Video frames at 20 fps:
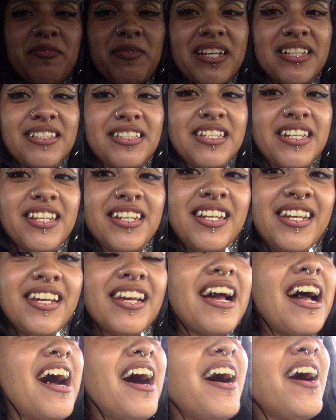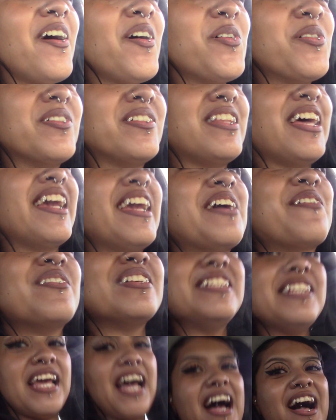my titty out. Like, it
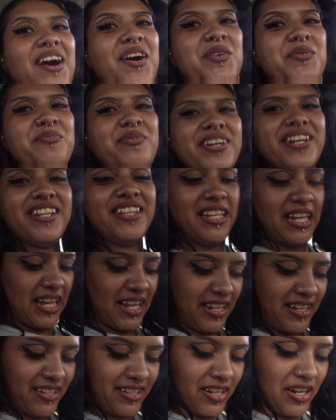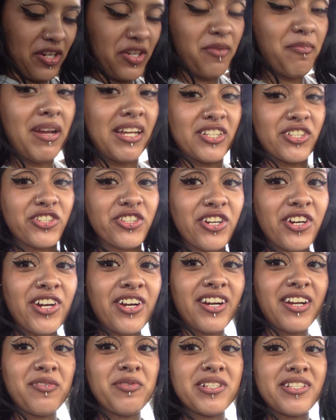wasn't out, but like under my
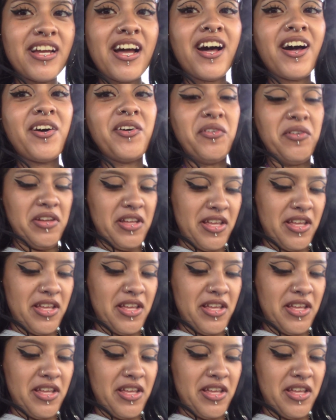shirt it was out.